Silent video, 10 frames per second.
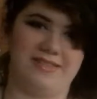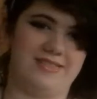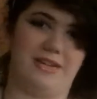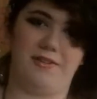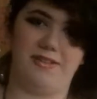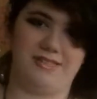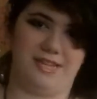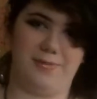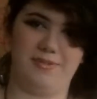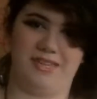the necessary
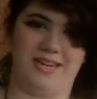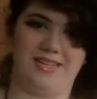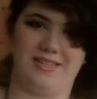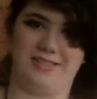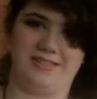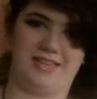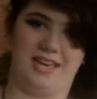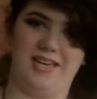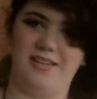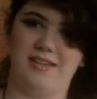steps I need to
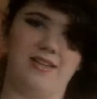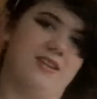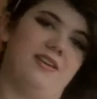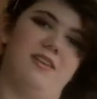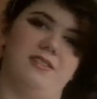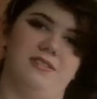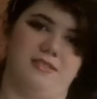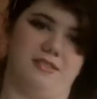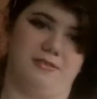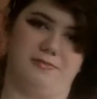take
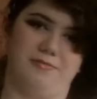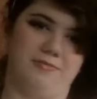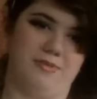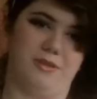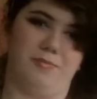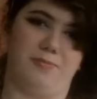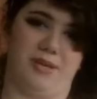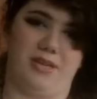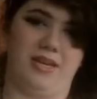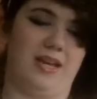to
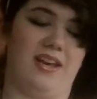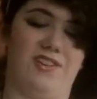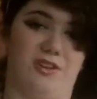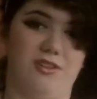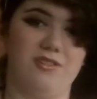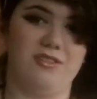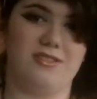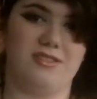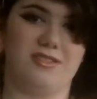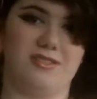be an
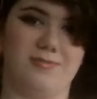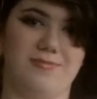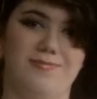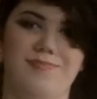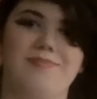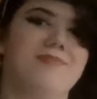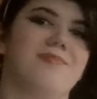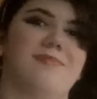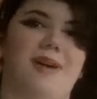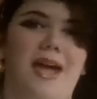adult,
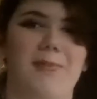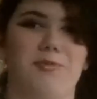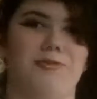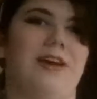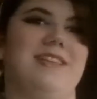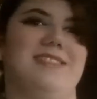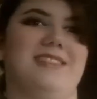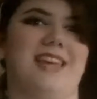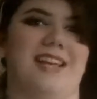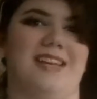I
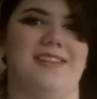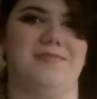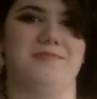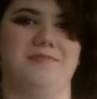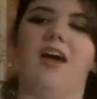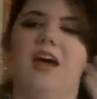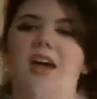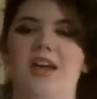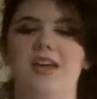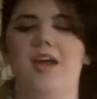procrastinated.
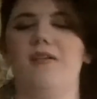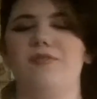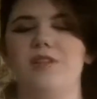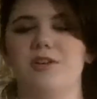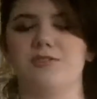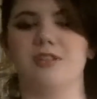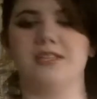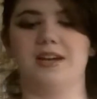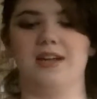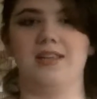I have
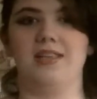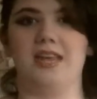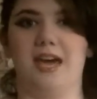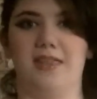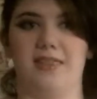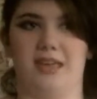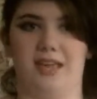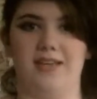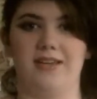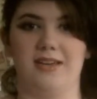literally done
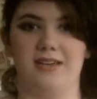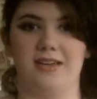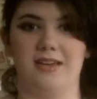nothing,